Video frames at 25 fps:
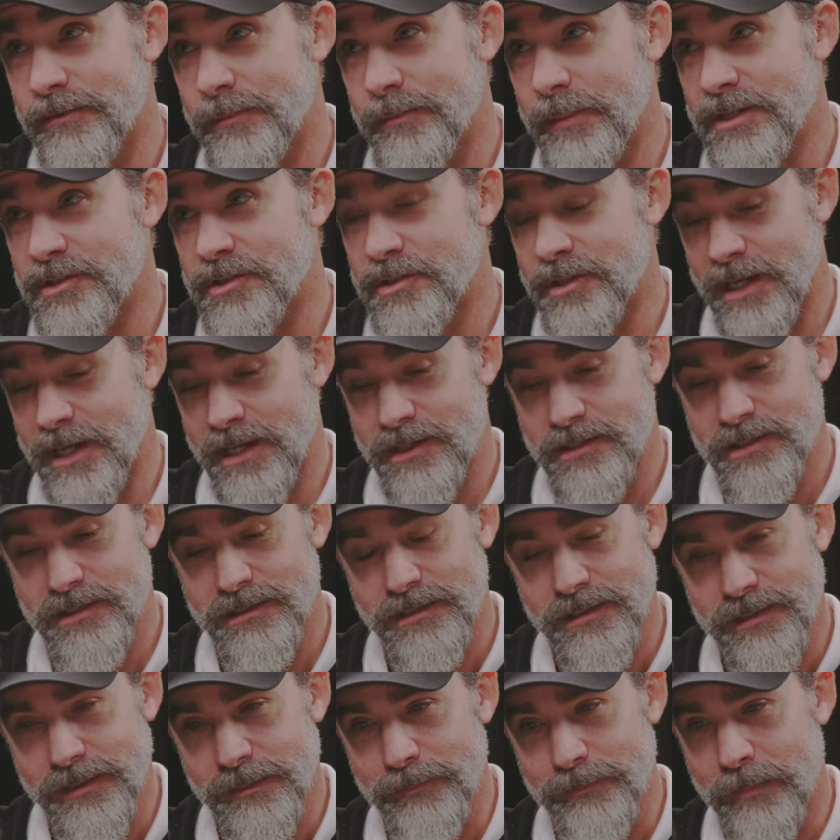from
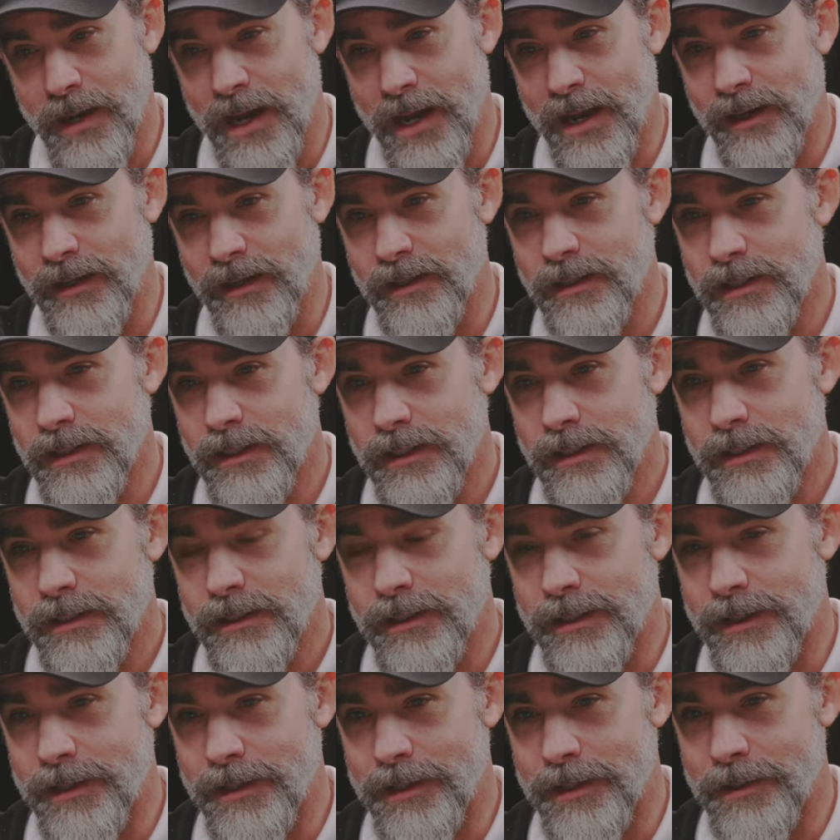education. And my
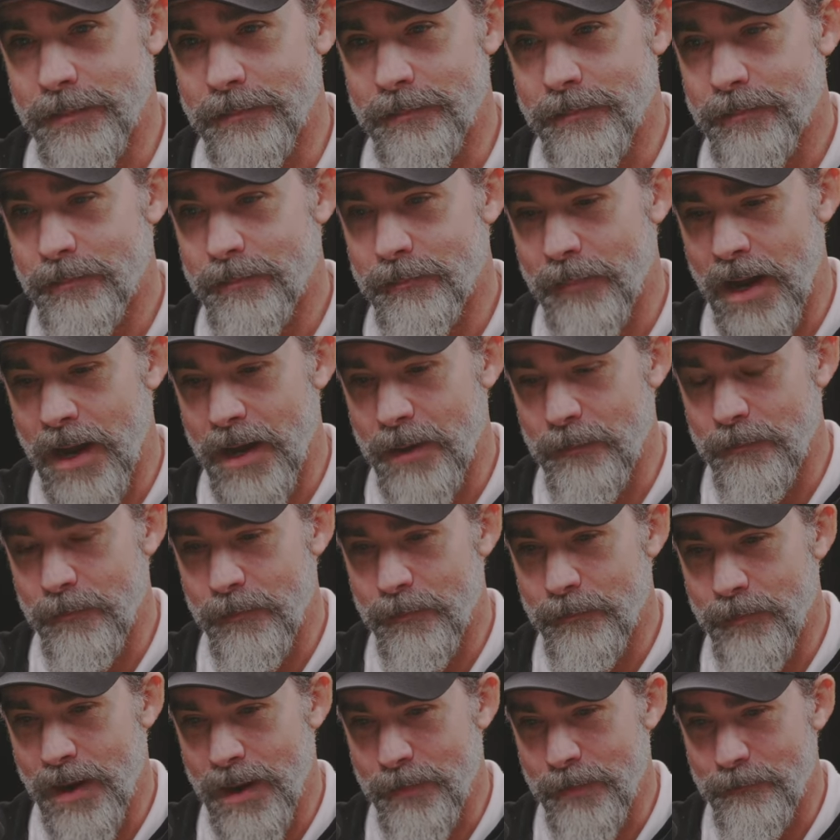um, my
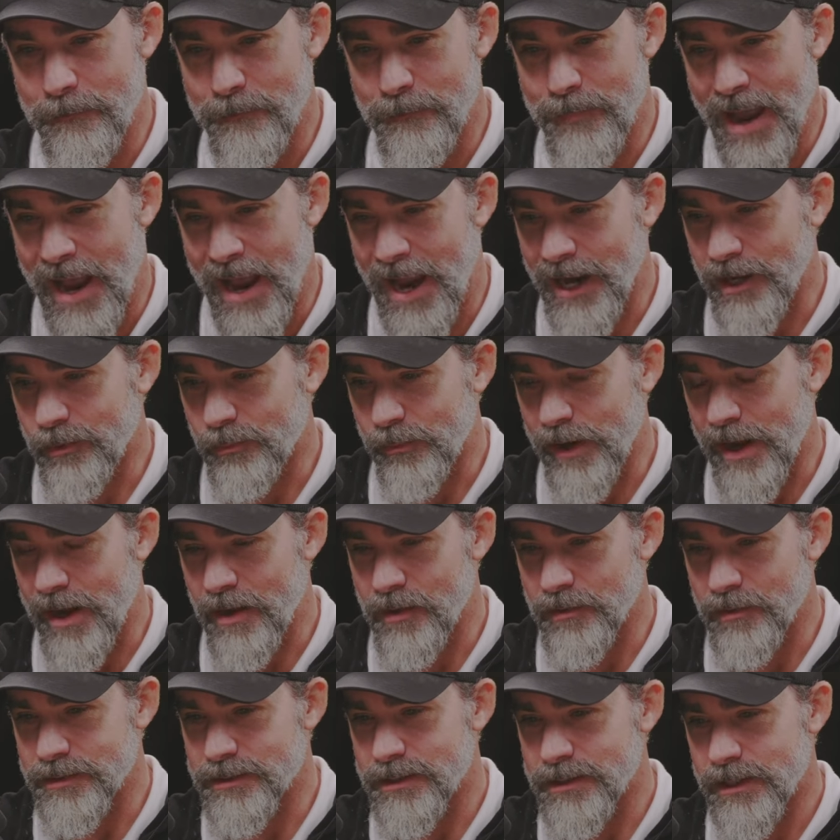my
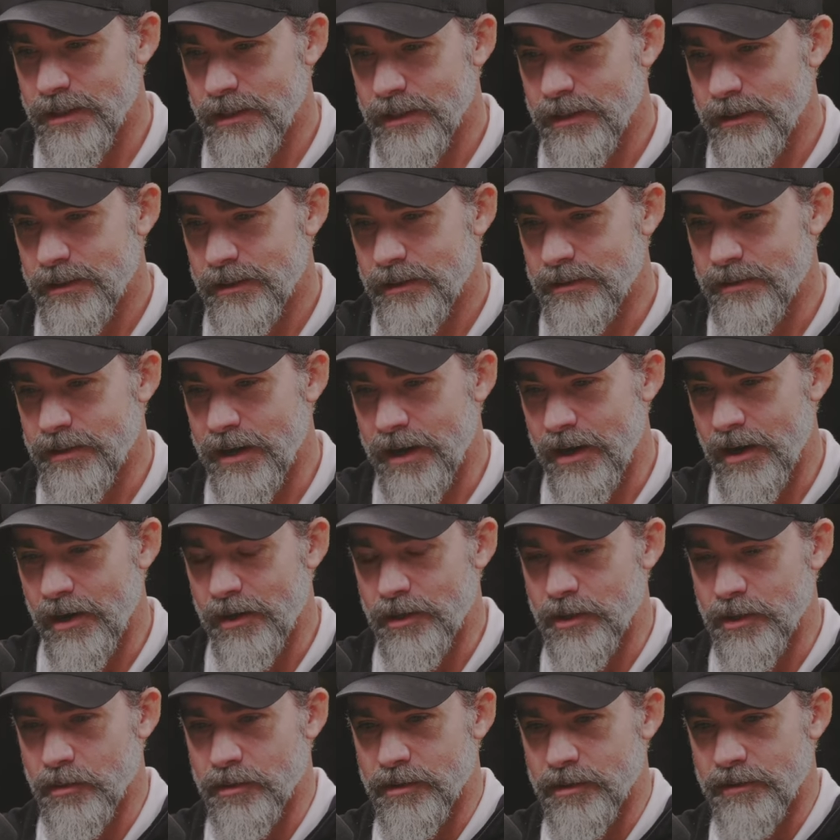background
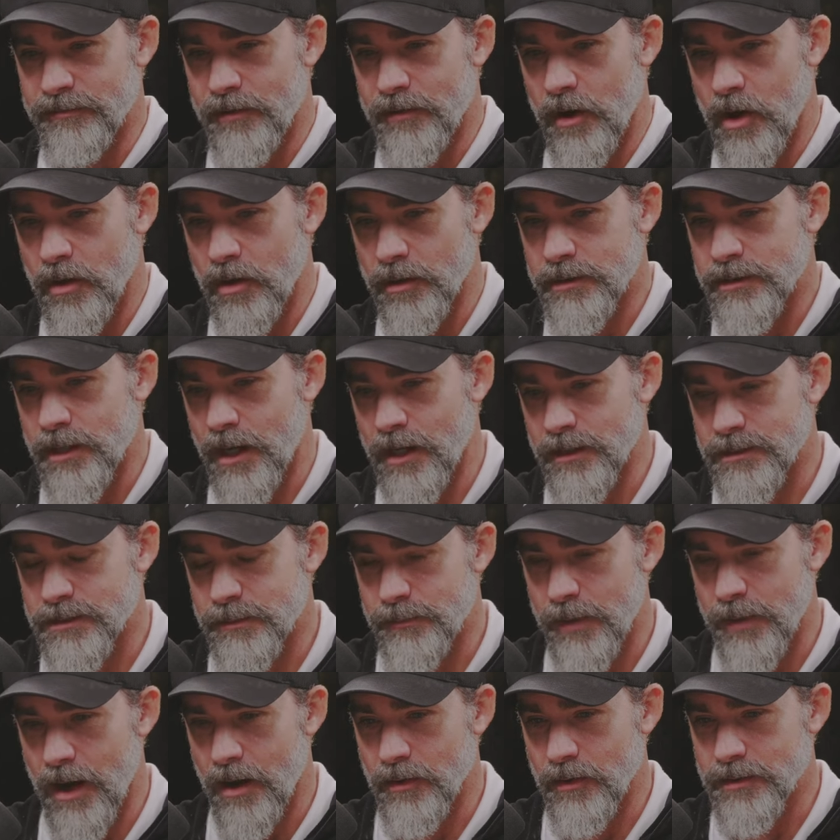there, you know, Naval talks
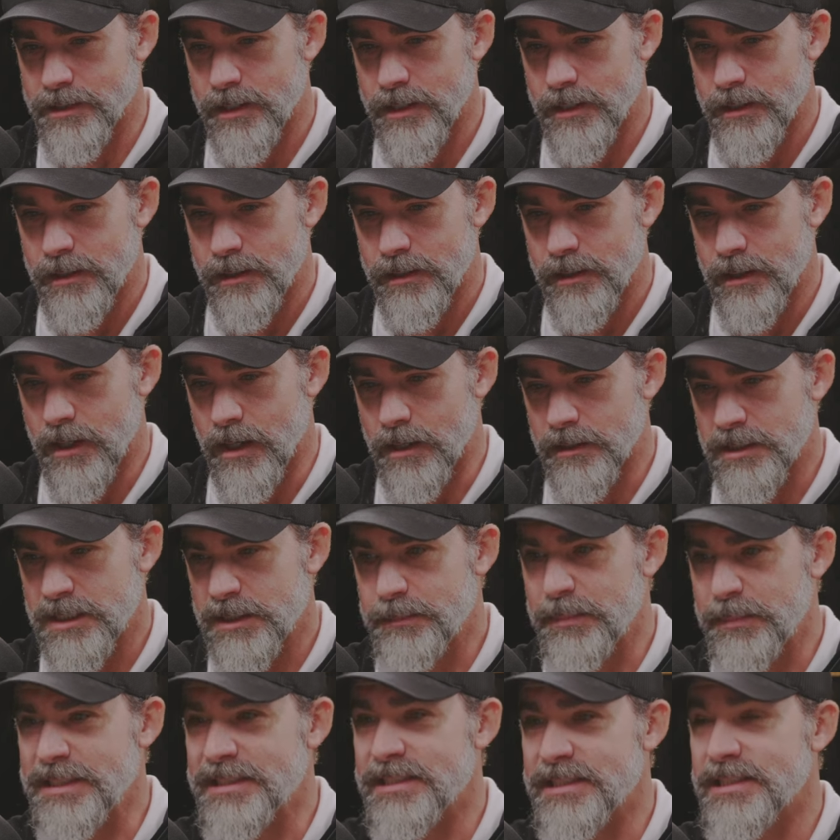about uh,
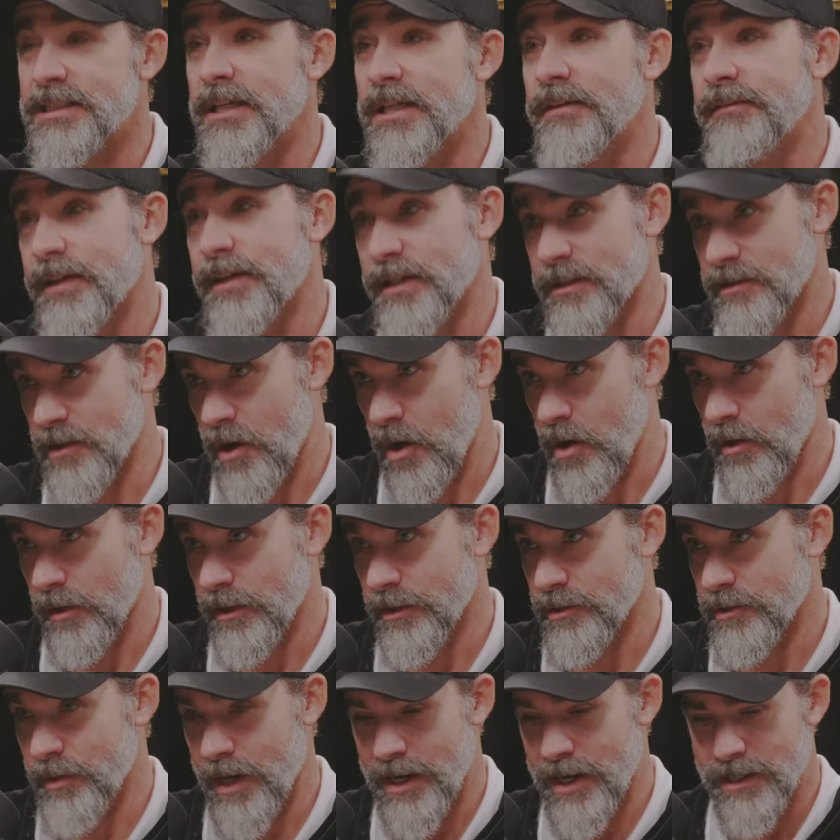specific
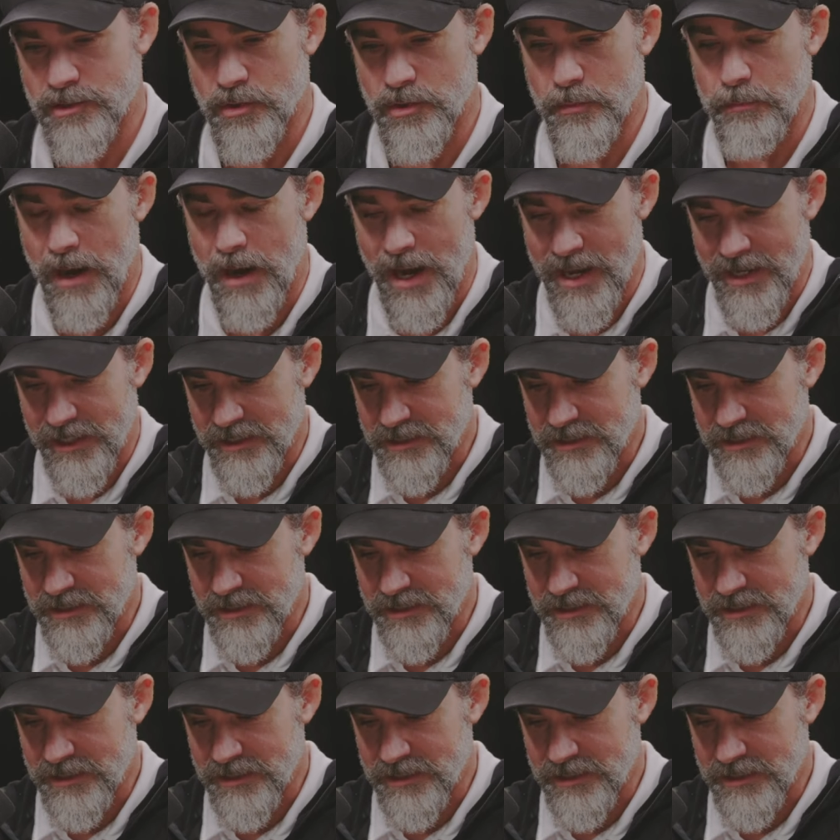knowledge, right? So my